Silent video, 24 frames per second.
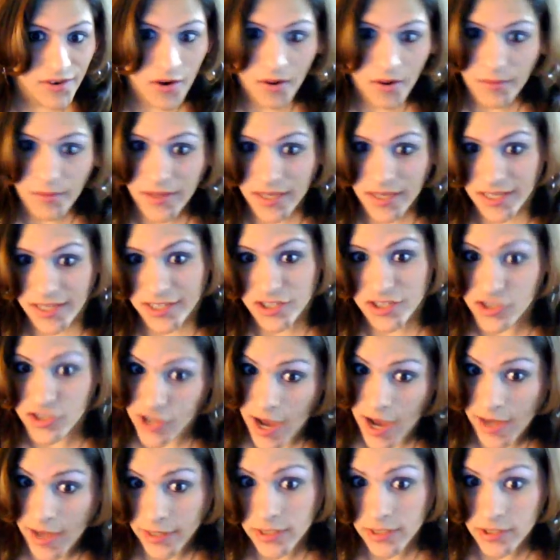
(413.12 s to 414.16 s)
normally in
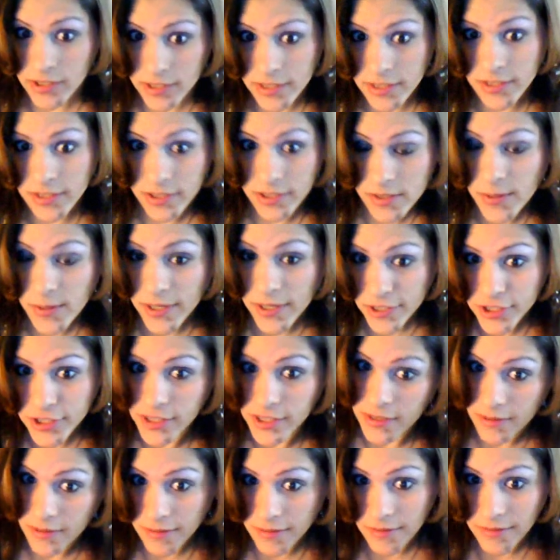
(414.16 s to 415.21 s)
joggers and a
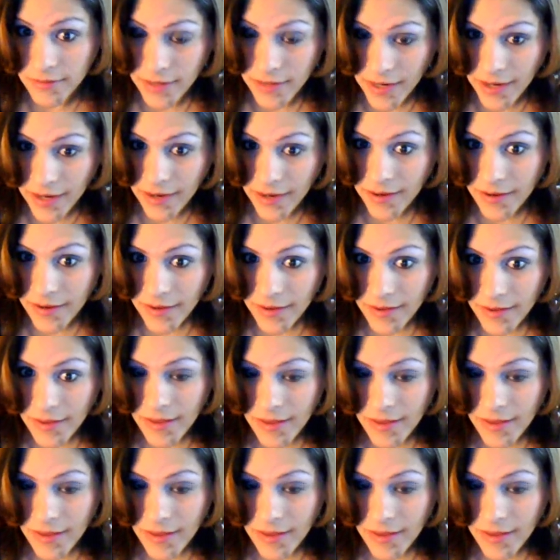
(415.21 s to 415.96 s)
sweatshirt, okay?